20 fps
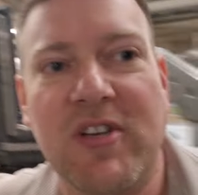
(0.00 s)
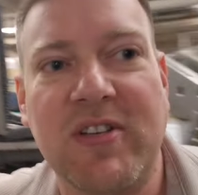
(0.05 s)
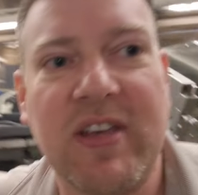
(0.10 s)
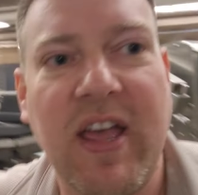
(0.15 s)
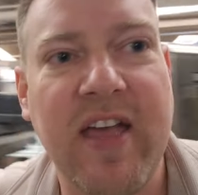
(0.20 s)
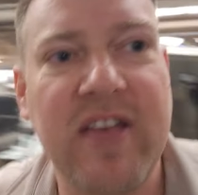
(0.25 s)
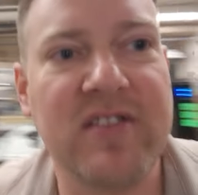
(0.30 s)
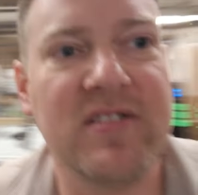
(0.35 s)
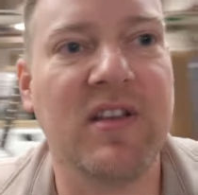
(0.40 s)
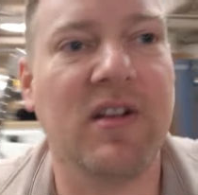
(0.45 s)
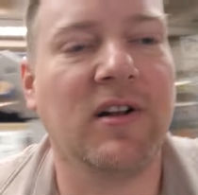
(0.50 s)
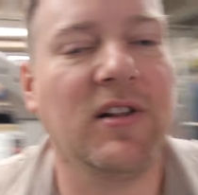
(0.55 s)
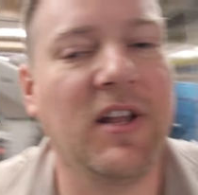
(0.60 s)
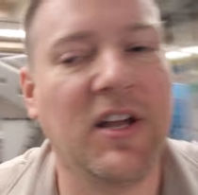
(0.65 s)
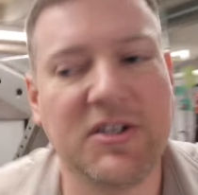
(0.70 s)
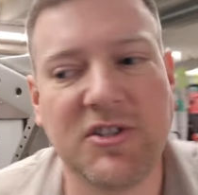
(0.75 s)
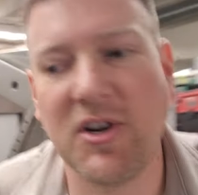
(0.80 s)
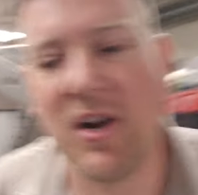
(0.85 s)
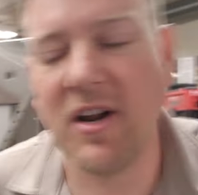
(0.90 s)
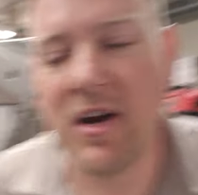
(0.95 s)
just has an
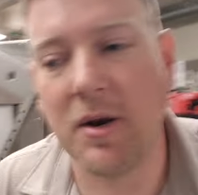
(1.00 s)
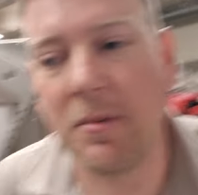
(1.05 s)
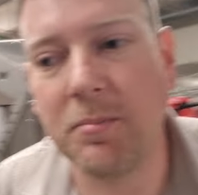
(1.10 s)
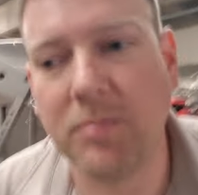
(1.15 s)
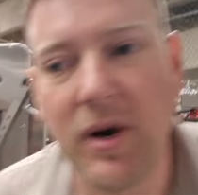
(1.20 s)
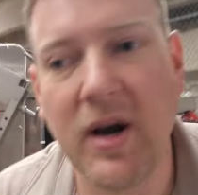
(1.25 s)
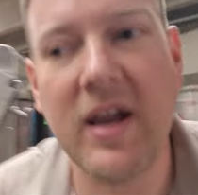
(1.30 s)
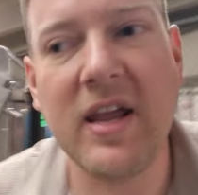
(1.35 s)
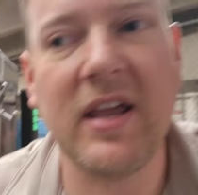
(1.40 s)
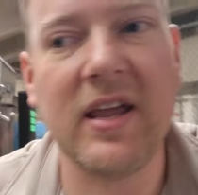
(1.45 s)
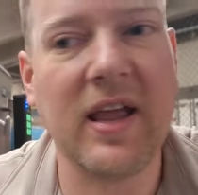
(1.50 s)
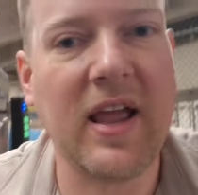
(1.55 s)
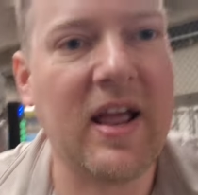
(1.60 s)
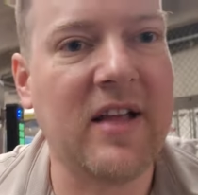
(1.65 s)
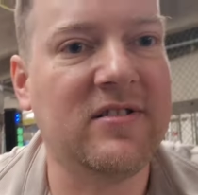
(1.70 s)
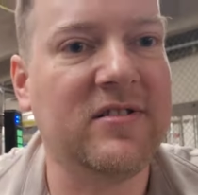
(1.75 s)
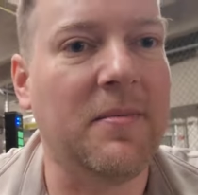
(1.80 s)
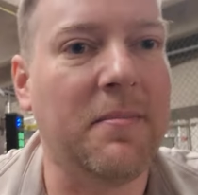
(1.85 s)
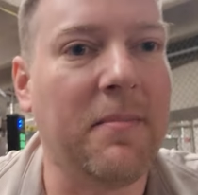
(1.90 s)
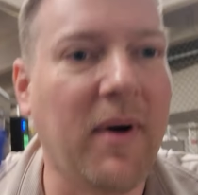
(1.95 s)
electronic brake
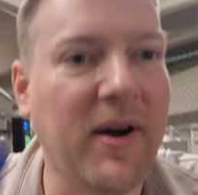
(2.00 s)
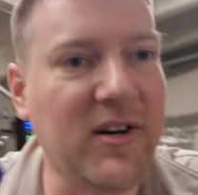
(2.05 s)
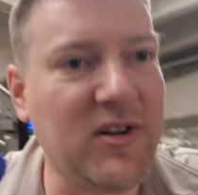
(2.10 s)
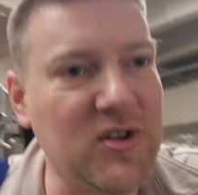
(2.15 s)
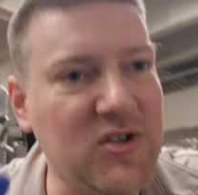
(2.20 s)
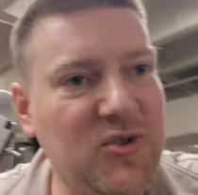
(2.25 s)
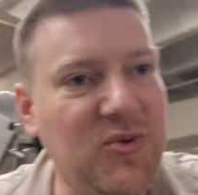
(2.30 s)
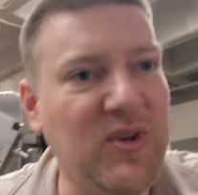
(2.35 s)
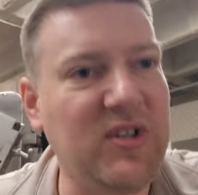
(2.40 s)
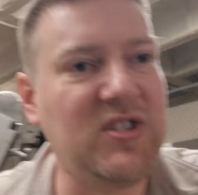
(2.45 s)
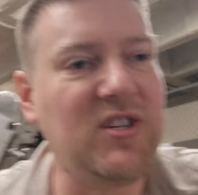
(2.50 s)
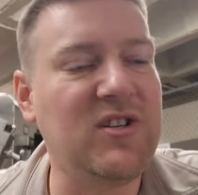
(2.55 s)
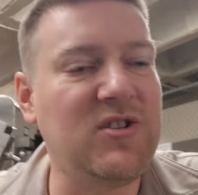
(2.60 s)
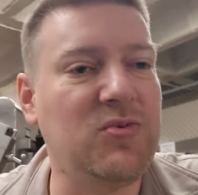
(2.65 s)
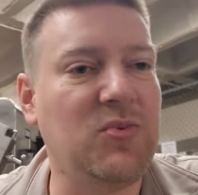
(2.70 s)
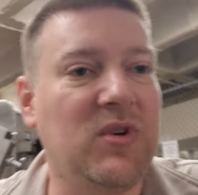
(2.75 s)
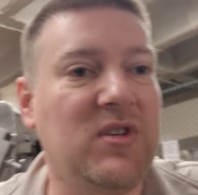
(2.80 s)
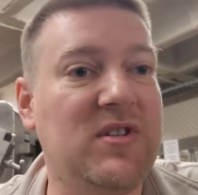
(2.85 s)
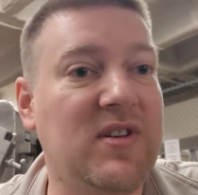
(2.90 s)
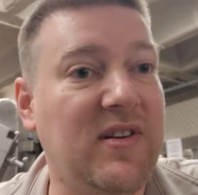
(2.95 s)
and some micro
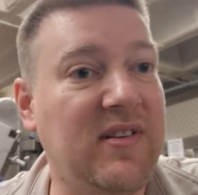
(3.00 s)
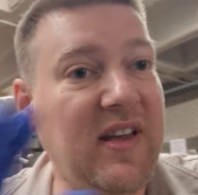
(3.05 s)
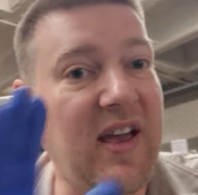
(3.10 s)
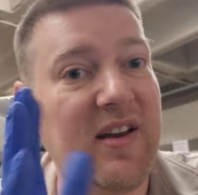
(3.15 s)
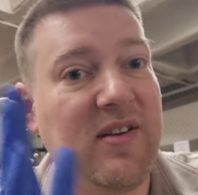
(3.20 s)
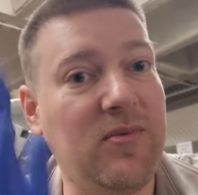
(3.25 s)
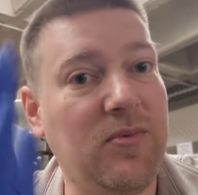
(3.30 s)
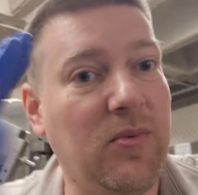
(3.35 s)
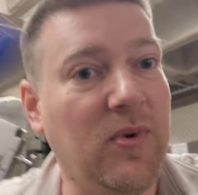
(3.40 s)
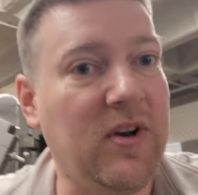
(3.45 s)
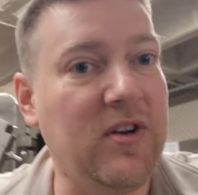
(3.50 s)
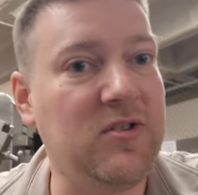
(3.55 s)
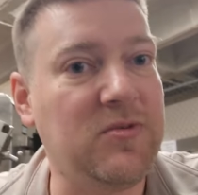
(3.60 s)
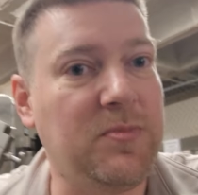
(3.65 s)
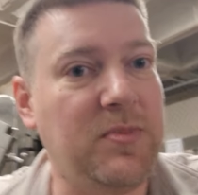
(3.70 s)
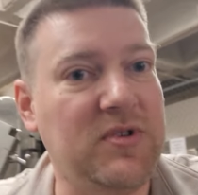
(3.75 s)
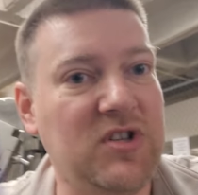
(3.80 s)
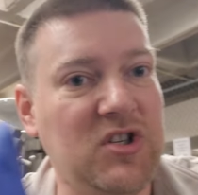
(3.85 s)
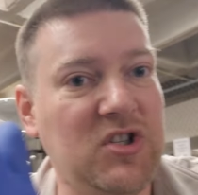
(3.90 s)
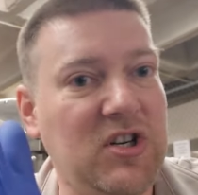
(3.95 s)
switches which detect what its
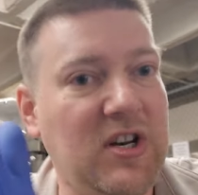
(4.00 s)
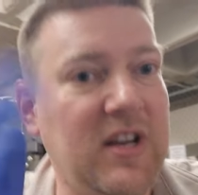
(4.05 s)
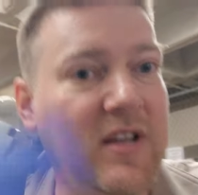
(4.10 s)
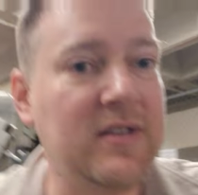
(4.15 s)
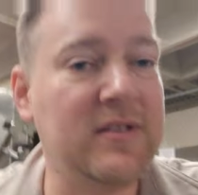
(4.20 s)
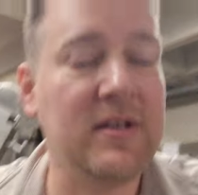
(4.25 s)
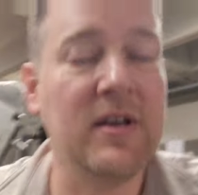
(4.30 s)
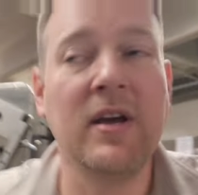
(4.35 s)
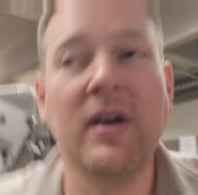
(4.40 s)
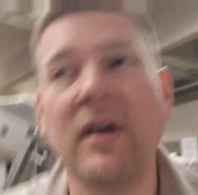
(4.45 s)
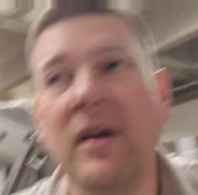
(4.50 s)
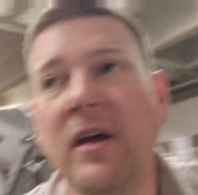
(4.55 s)
position is.